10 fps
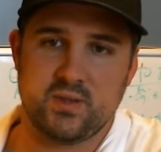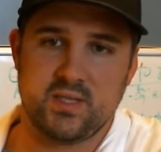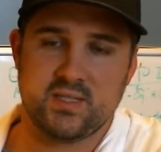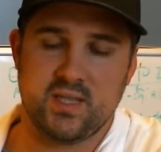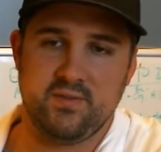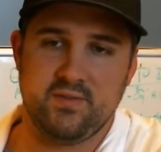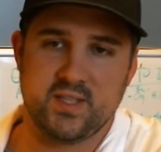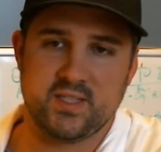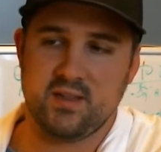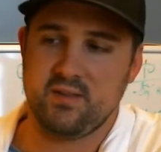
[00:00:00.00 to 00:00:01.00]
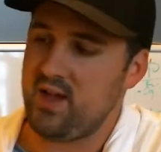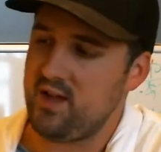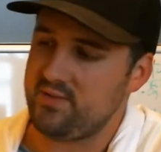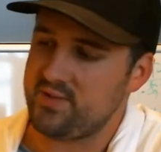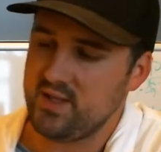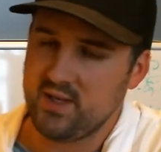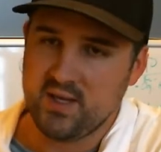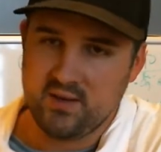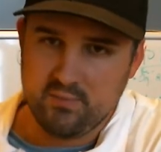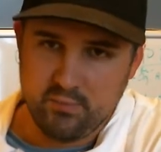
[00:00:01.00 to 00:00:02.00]
these leaflets in the valves
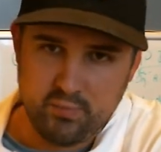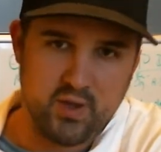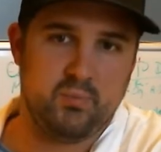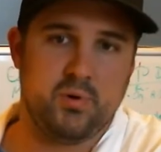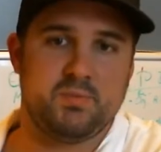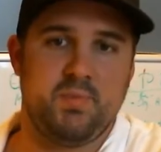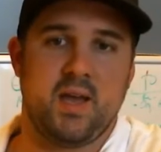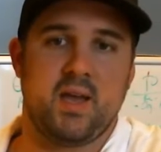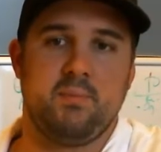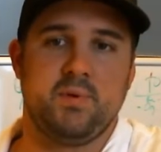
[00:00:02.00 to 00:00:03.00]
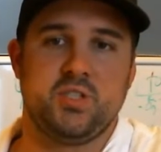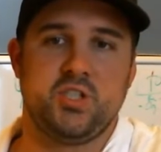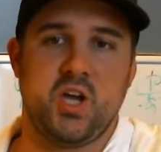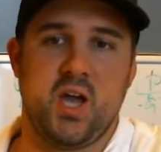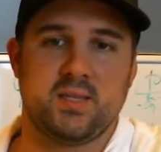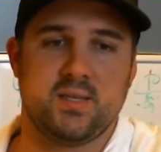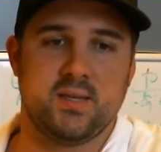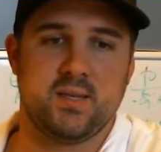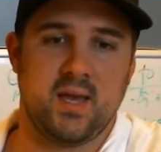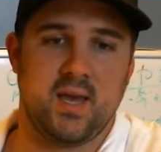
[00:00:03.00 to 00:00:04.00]
get pushed back up and shut.
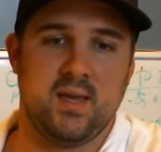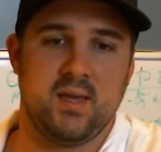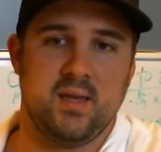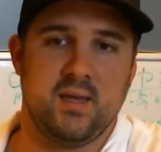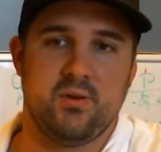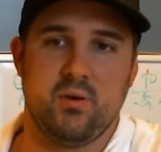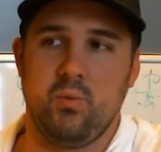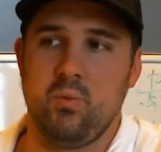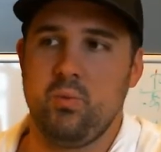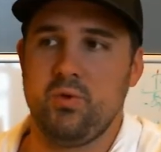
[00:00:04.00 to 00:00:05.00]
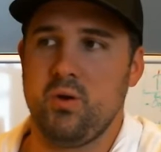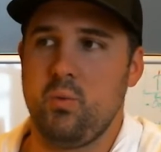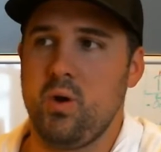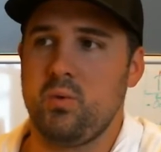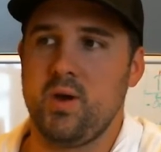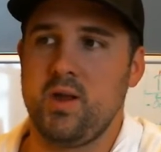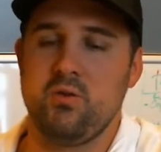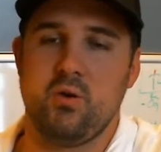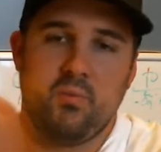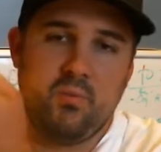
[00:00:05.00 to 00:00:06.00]
Okay, they're a one-way
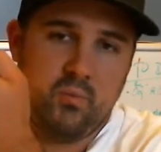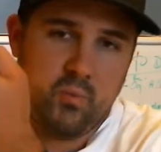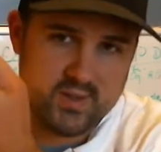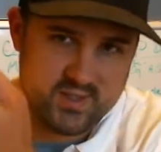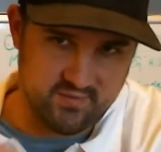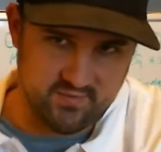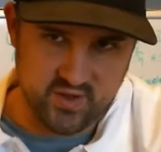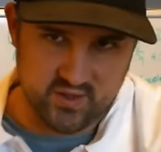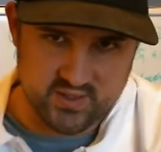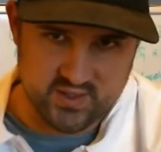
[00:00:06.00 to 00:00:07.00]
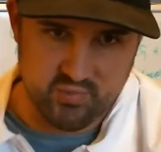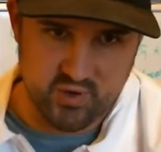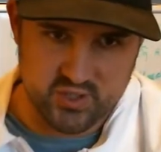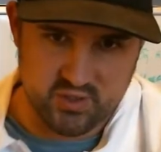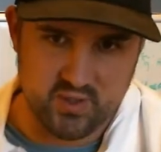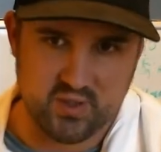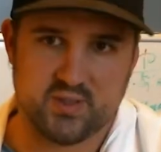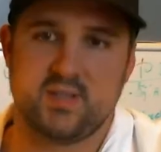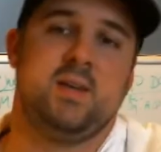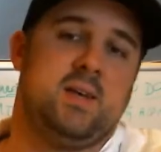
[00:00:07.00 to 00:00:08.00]
door. Once it fills, the pressure
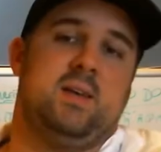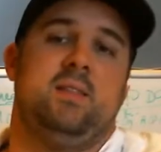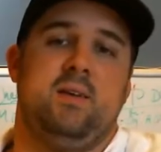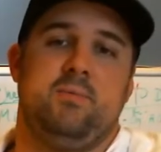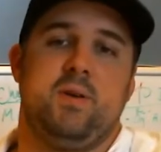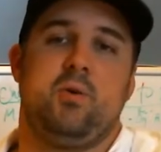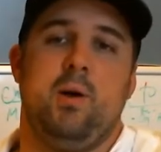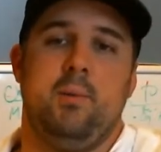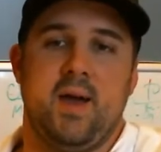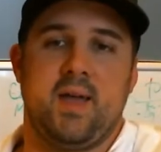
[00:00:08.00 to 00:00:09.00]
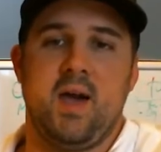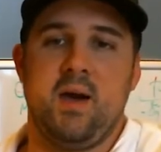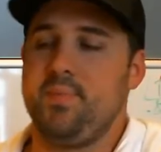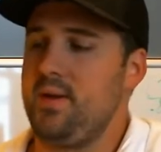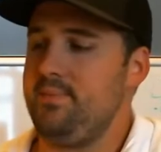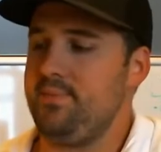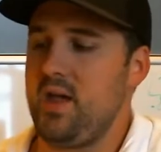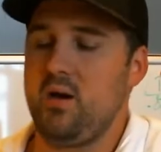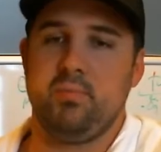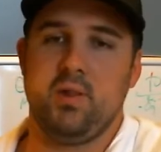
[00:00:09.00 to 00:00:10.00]
builds, they recoil back up.
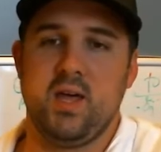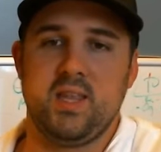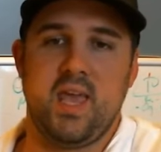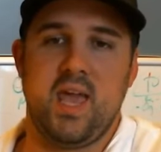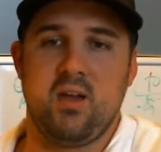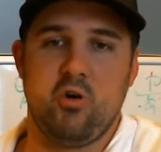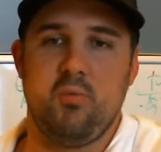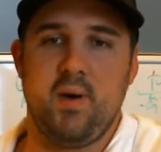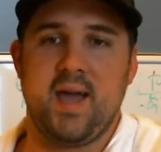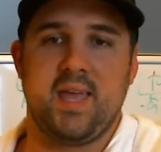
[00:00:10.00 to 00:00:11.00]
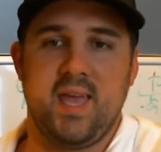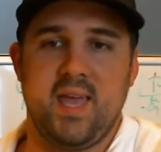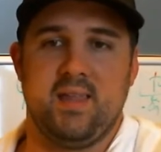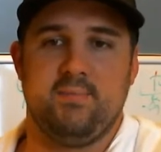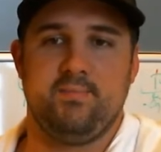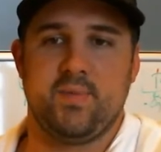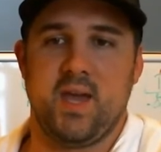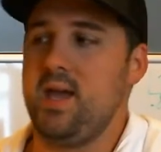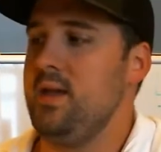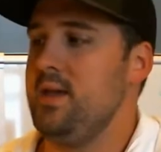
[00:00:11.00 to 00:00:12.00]
Now blood can't go back in.
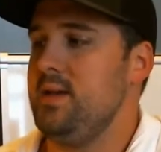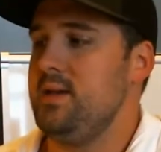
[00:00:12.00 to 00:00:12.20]
Okay,